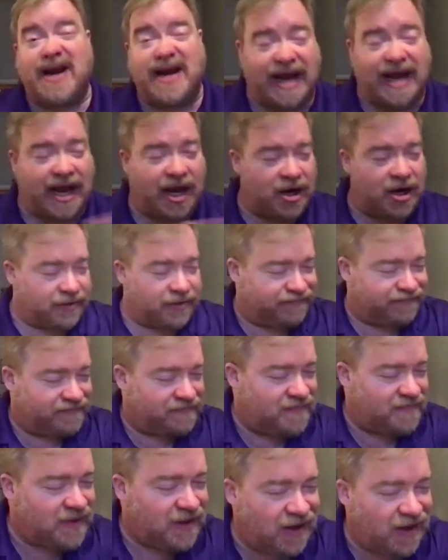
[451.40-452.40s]
cared.
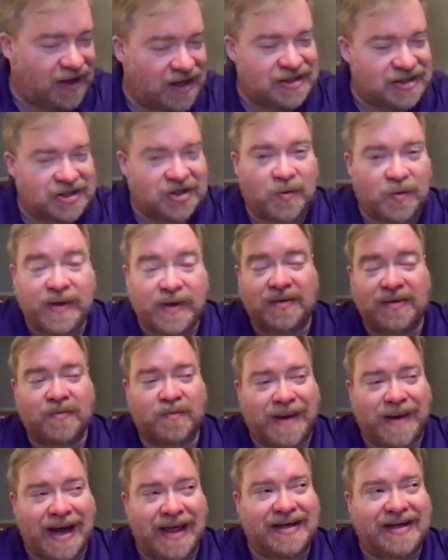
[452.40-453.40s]
So
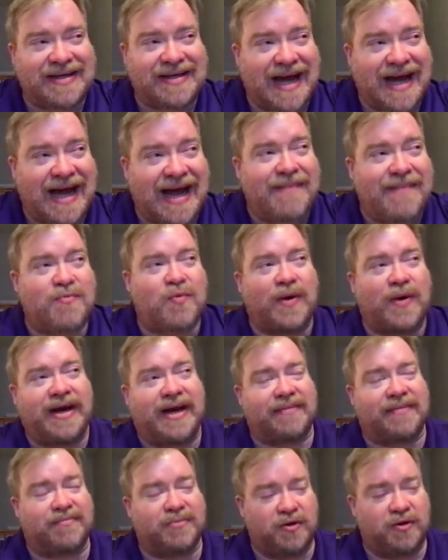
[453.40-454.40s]
by the time we
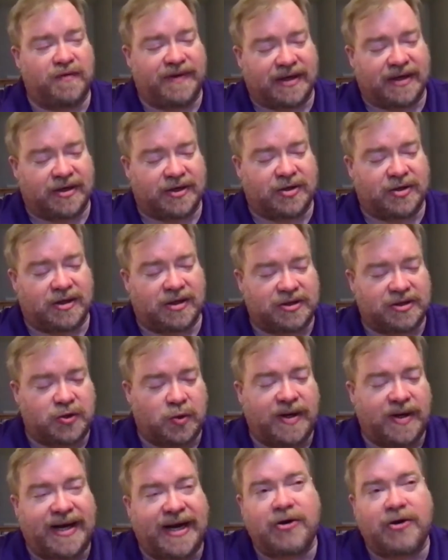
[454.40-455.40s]
had moved in, the
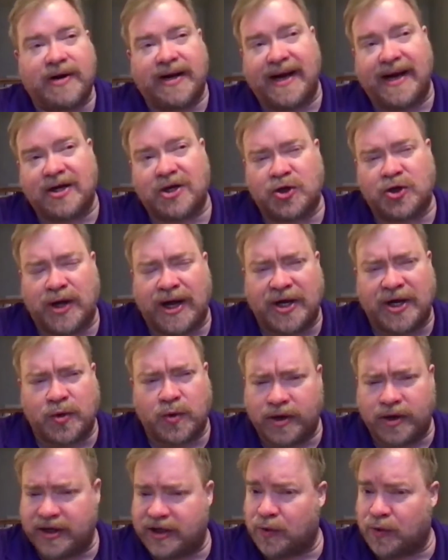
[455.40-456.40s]
tornado hit
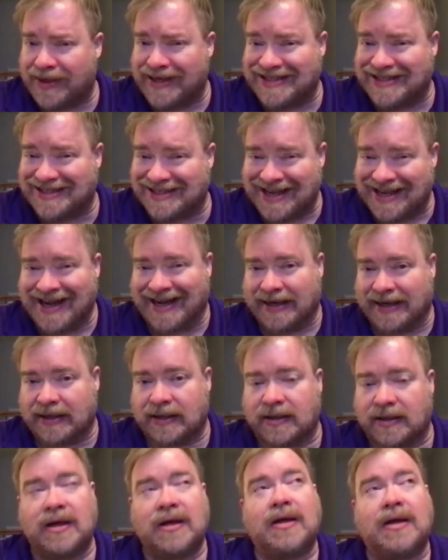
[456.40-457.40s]
January
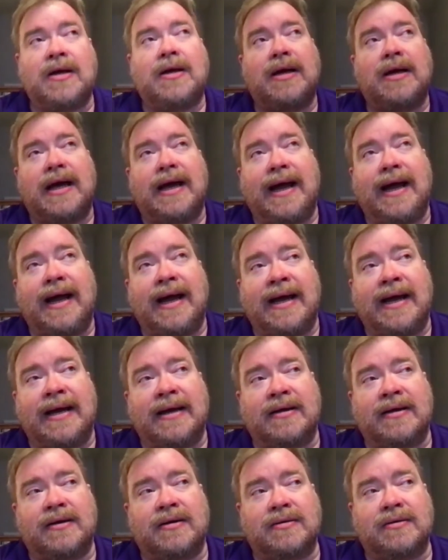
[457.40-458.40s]
22nd,
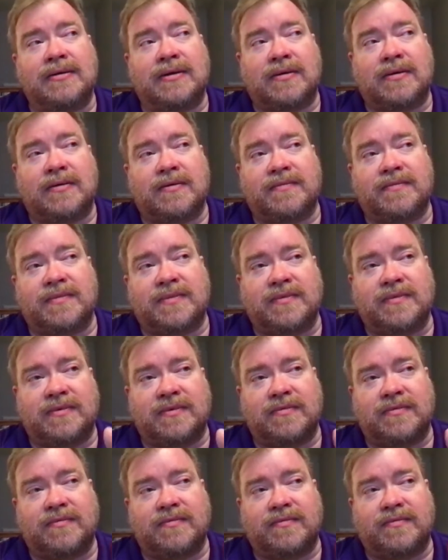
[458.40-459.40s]
and
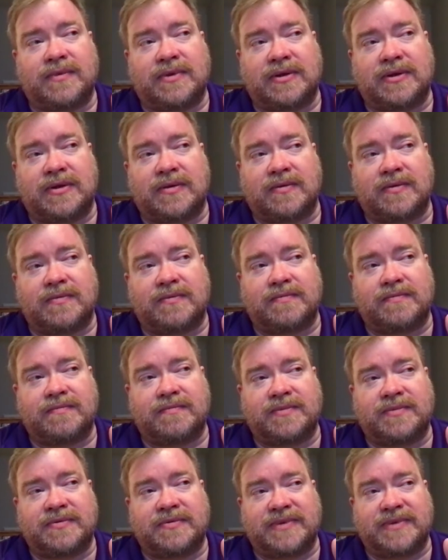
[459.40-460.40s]
the
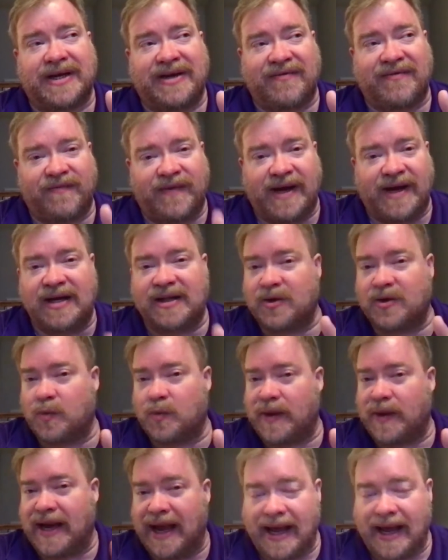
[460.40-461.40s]
event that
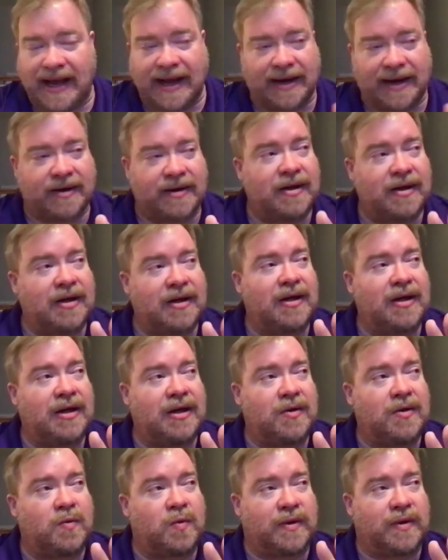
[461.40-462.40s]
we had
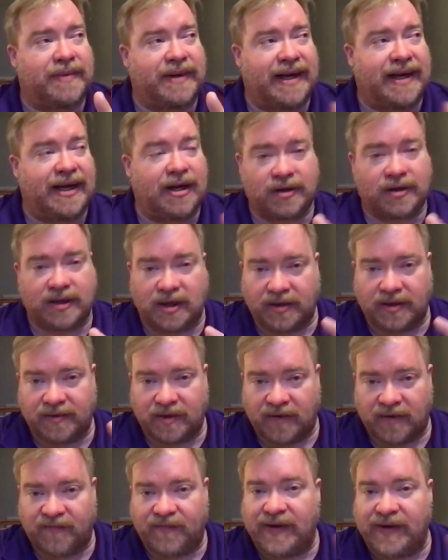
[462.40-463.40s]
would be held
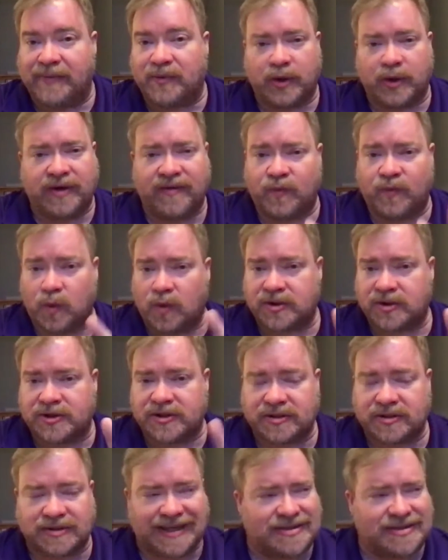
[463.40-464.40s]
on February 4th,
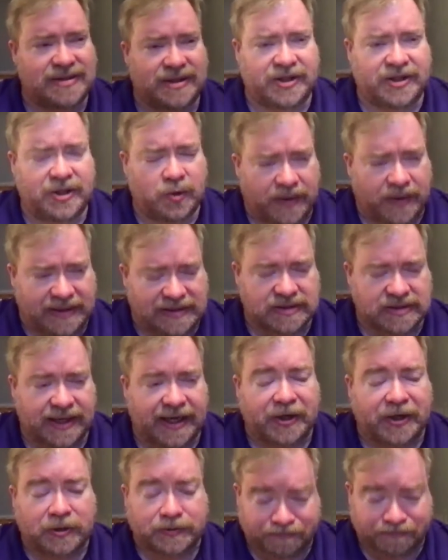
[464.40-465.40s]
just less than 2 weeks
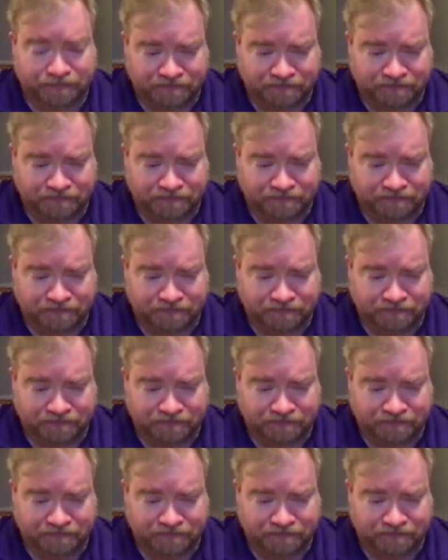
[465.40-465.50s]
later.